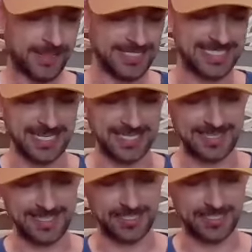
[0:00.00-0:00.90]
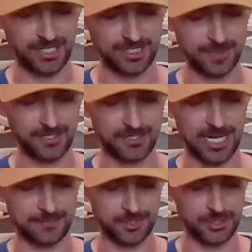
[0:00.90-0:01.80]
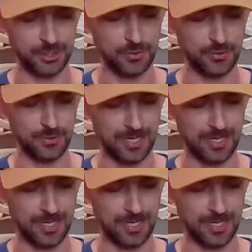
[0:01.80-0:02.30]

The study that they talked about in chapter two,